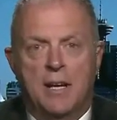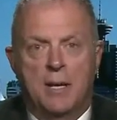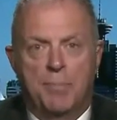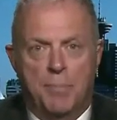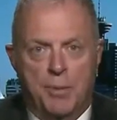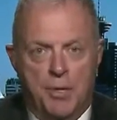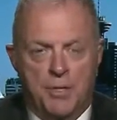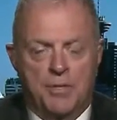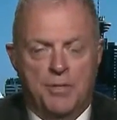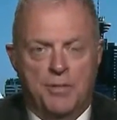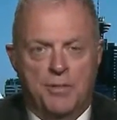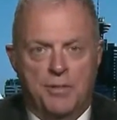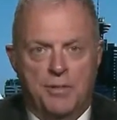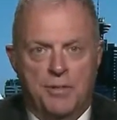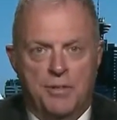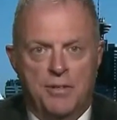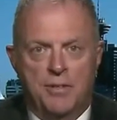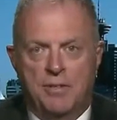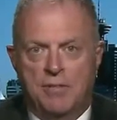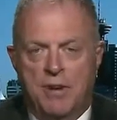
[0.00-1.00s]
Purchase
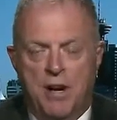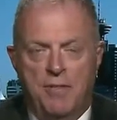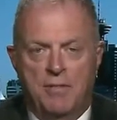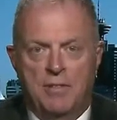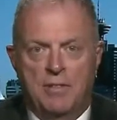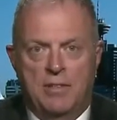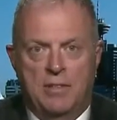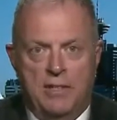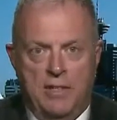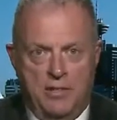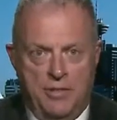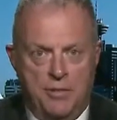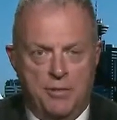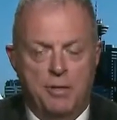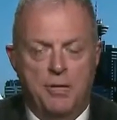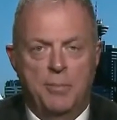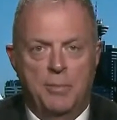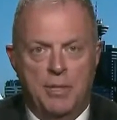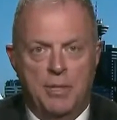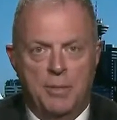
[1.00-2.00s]
orders are obviously
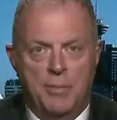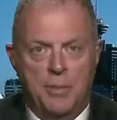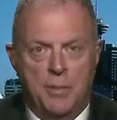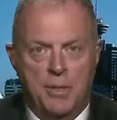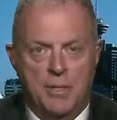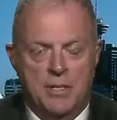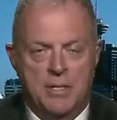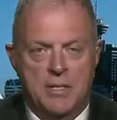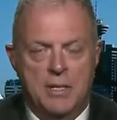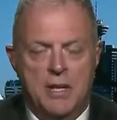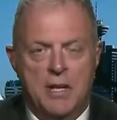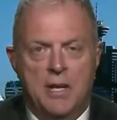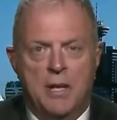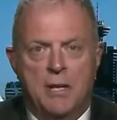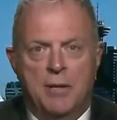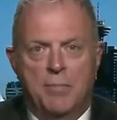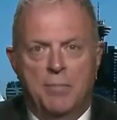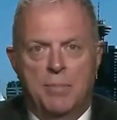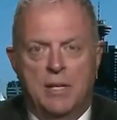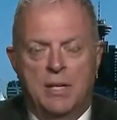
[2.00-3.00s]
extremely important,
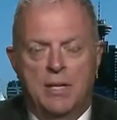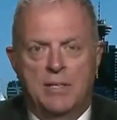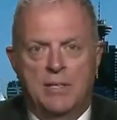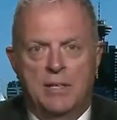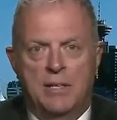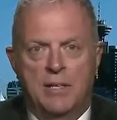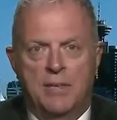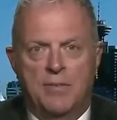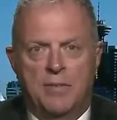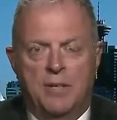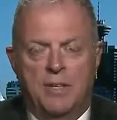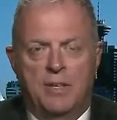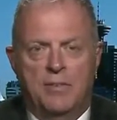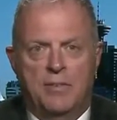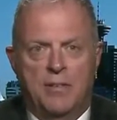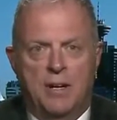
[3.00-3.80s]
but deliveries